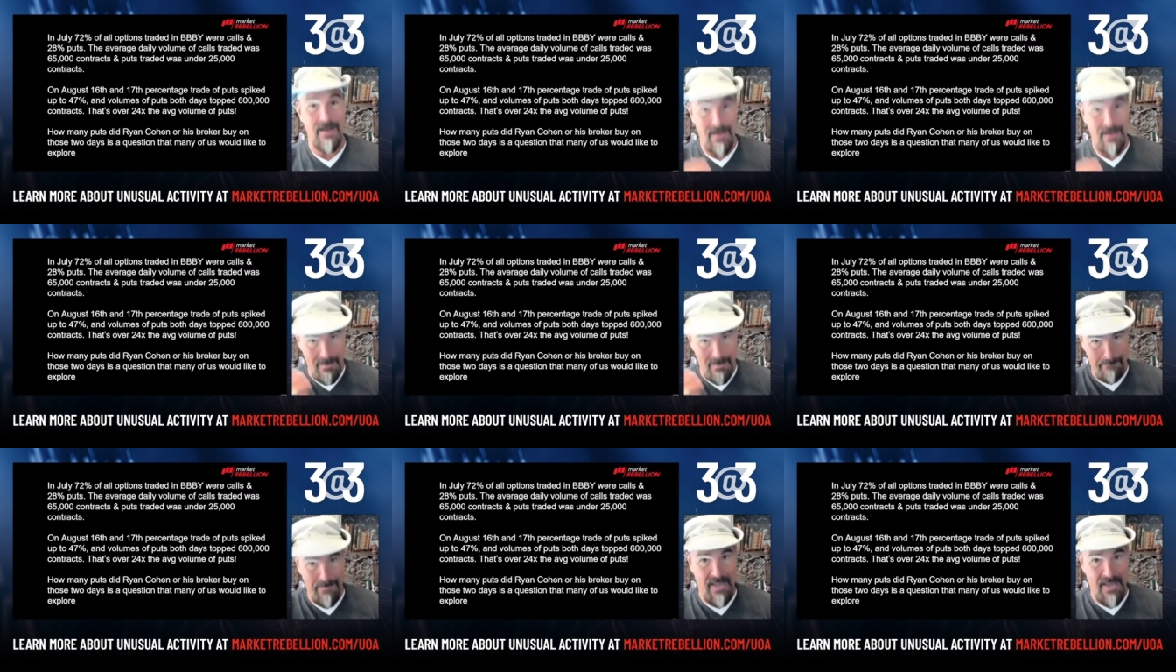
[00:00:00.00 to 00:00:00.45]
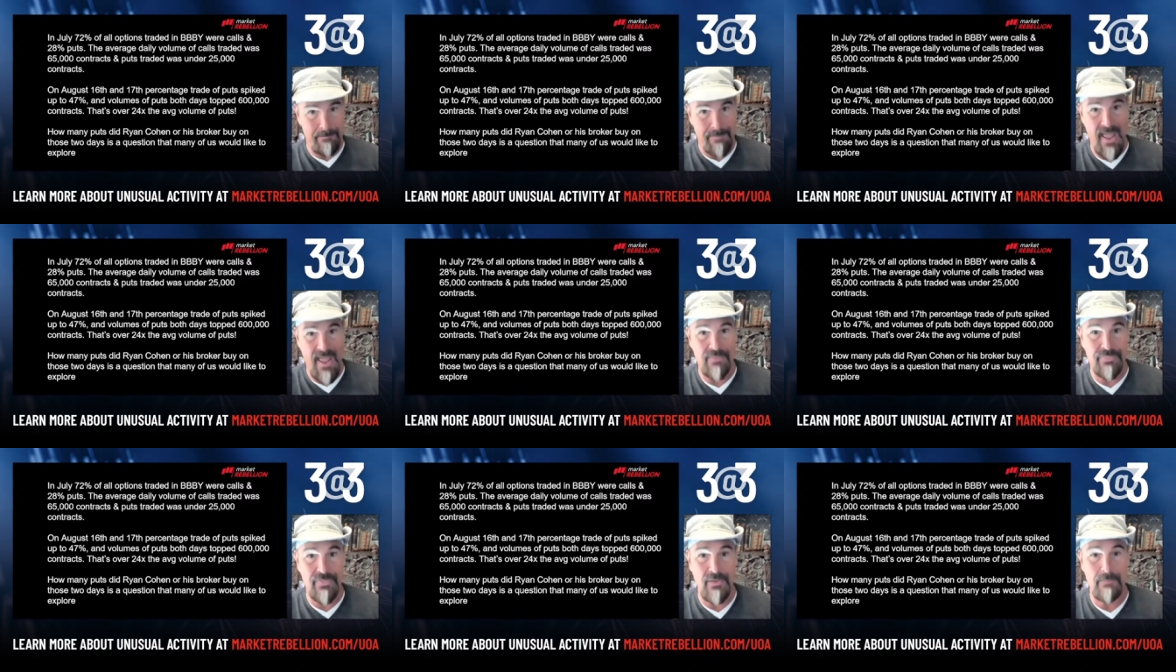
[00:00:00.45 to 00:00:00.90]
uh, Bed
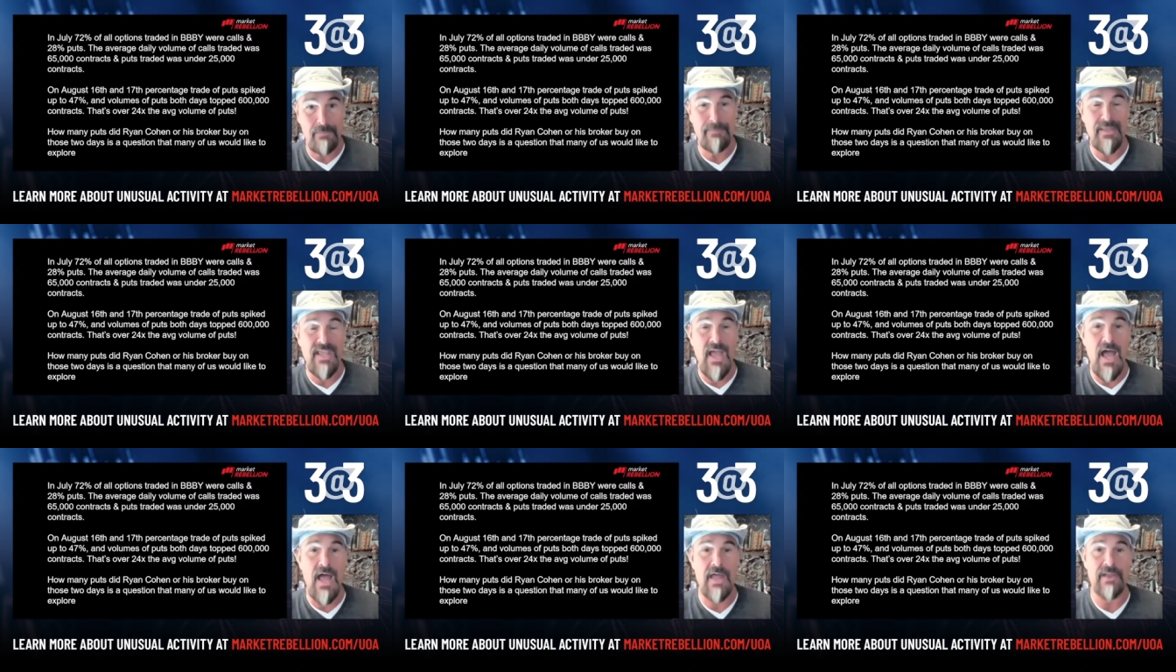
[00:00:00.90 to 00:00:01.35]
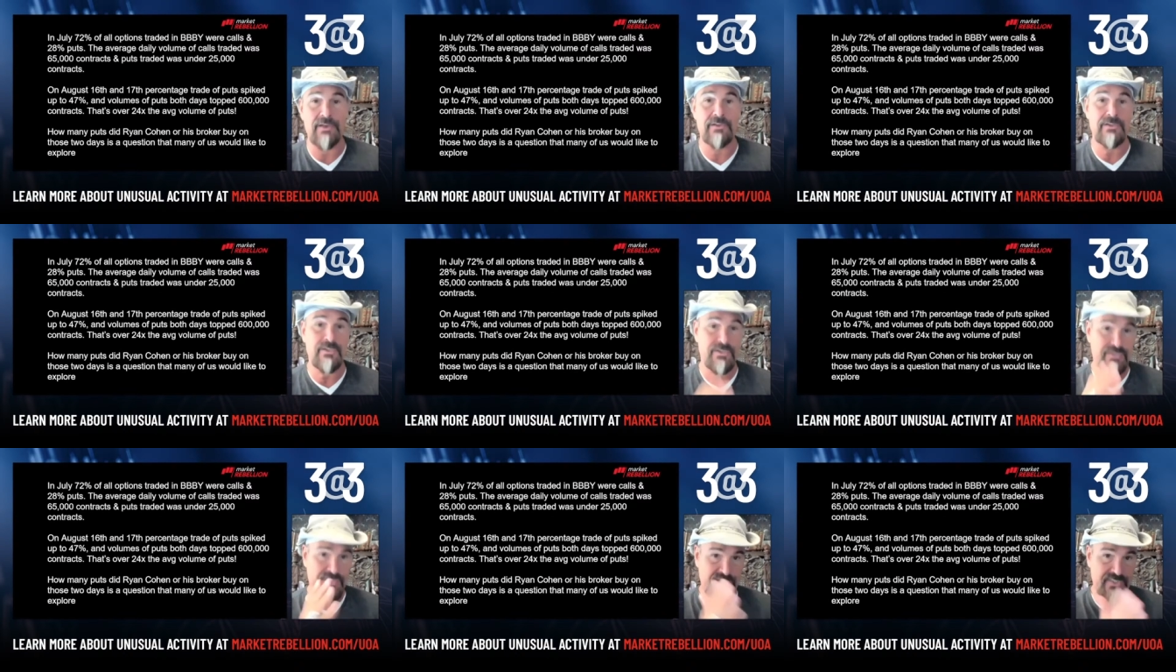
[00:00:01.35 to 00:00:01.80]
Bath and Beyond
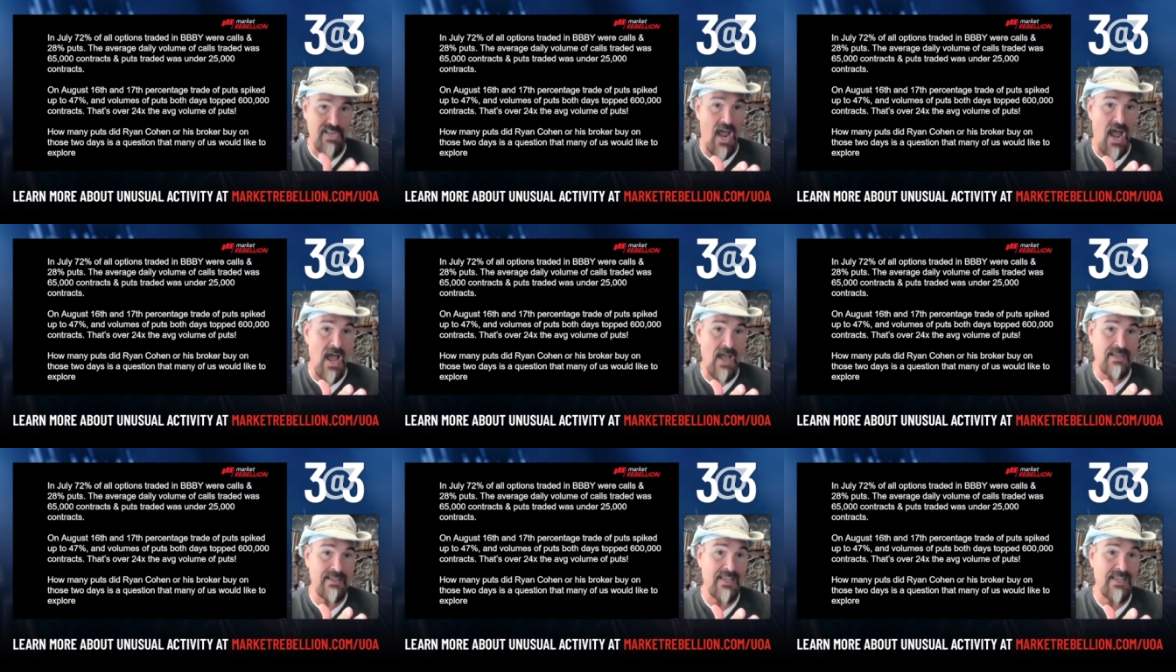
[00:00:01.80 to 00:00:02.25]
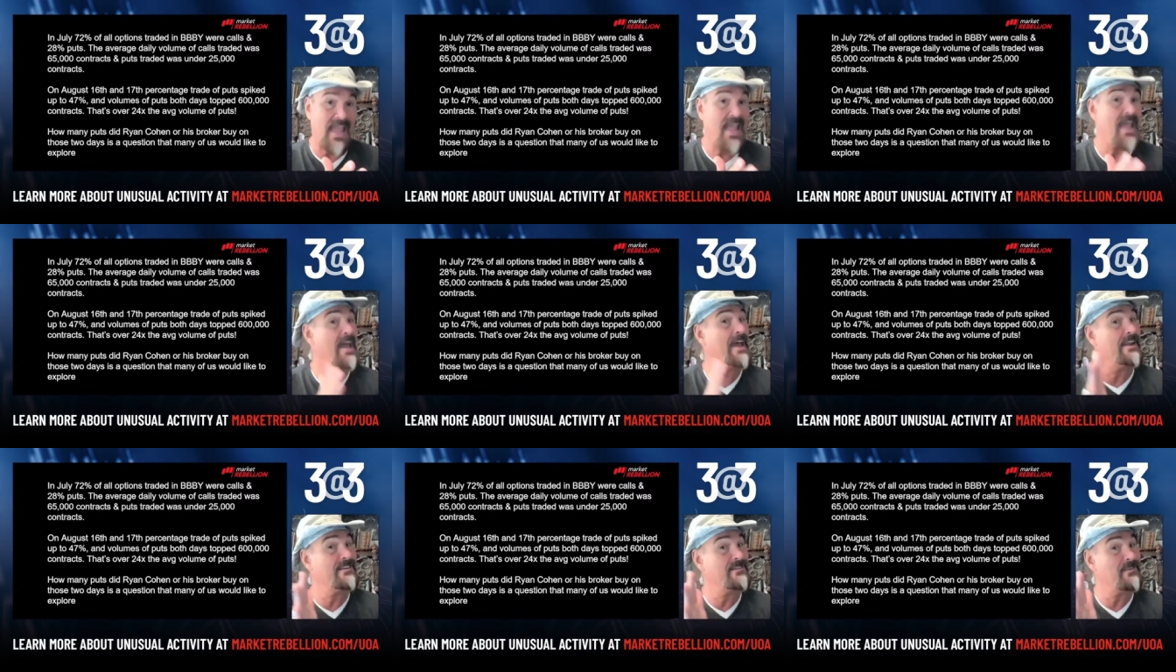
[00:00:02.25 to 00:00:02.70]
stock
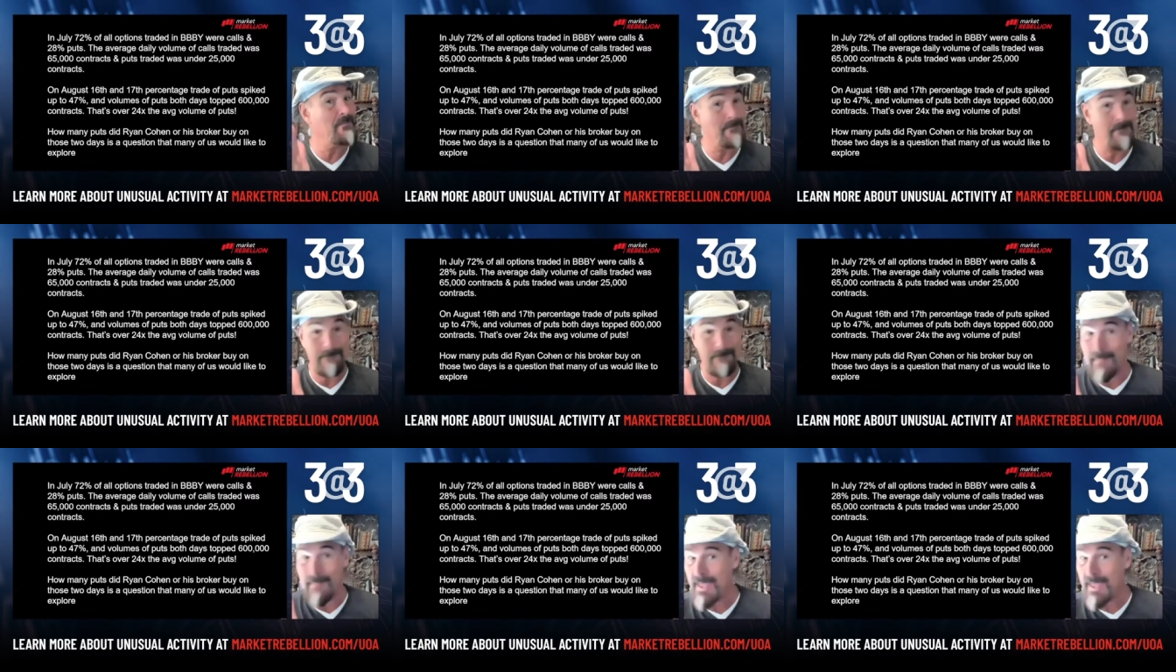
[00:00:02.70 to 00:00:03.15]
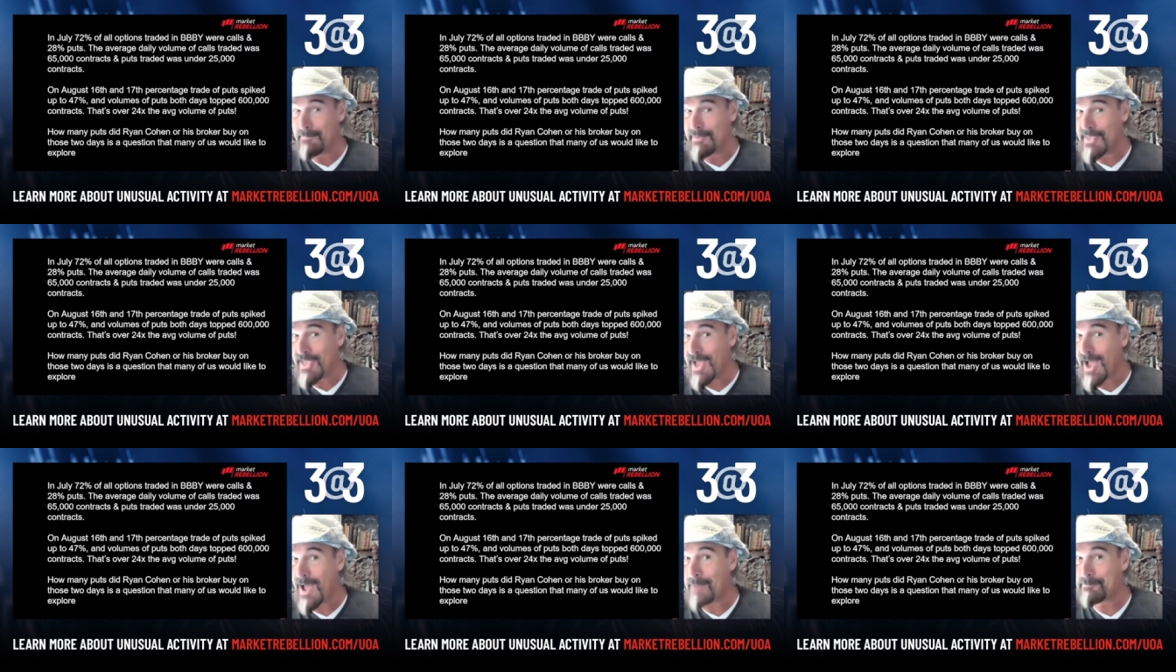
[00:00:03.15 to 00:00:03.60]
and
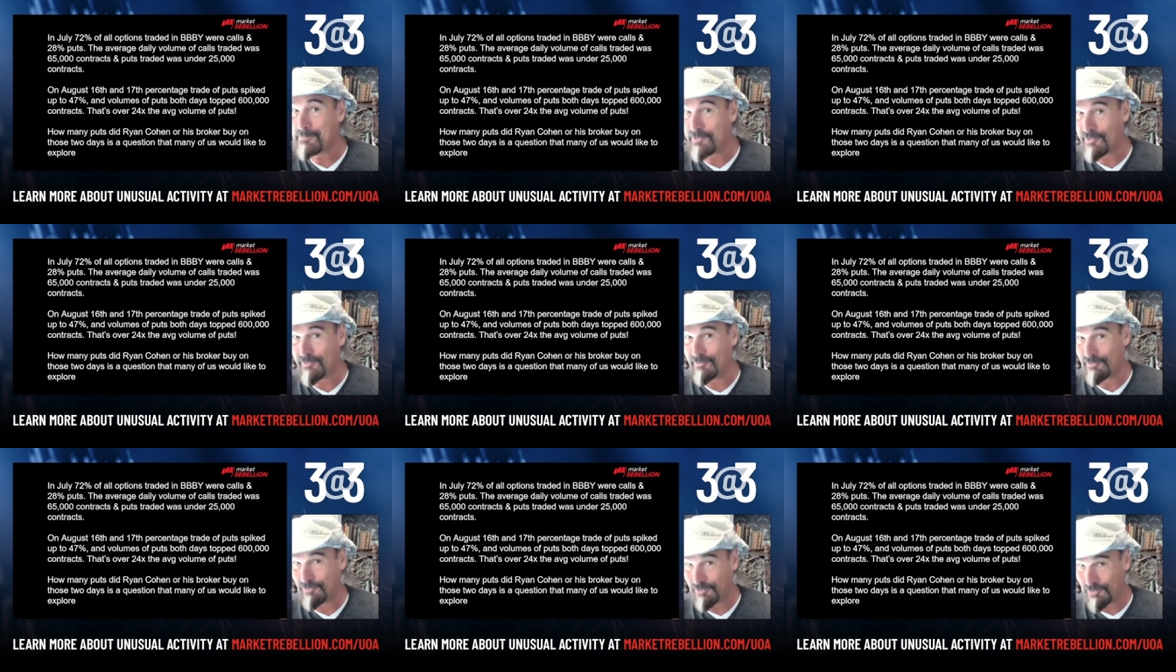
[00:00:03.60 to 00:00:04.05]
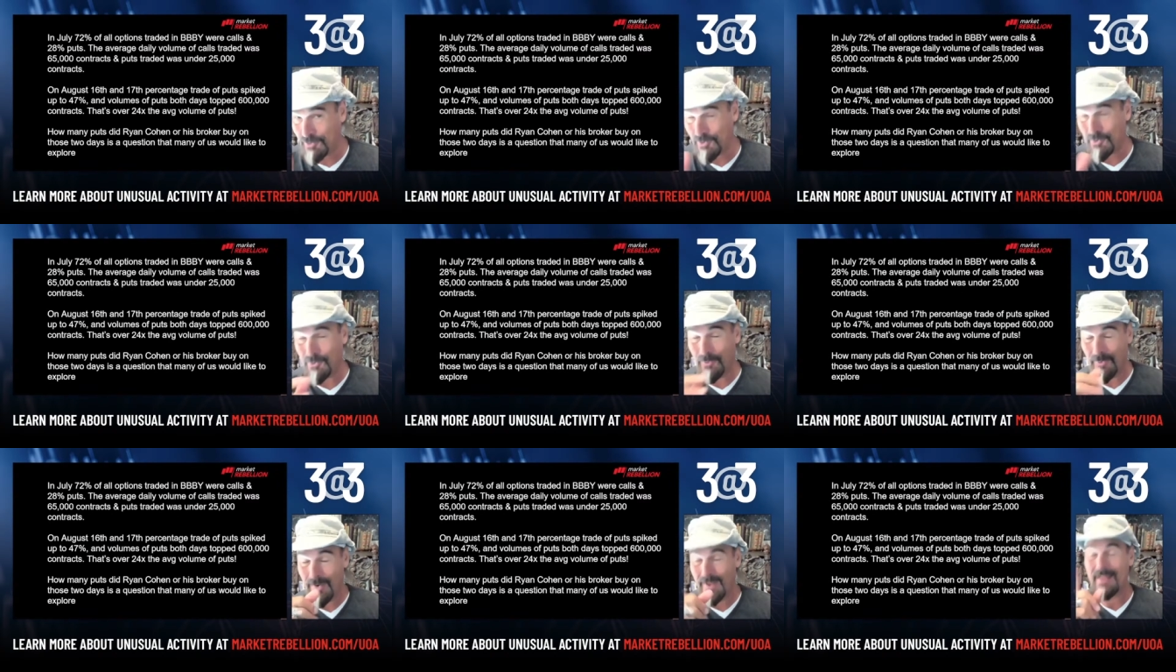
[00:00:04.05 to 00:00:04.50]
maybe options
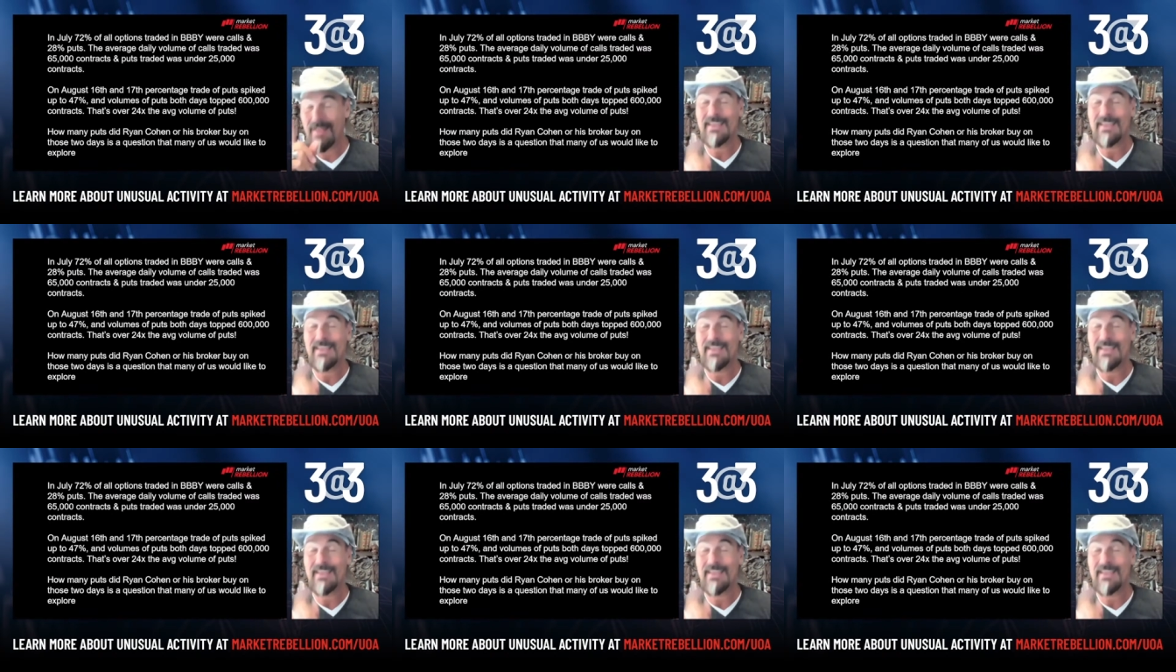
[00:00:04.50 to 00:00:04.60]
too.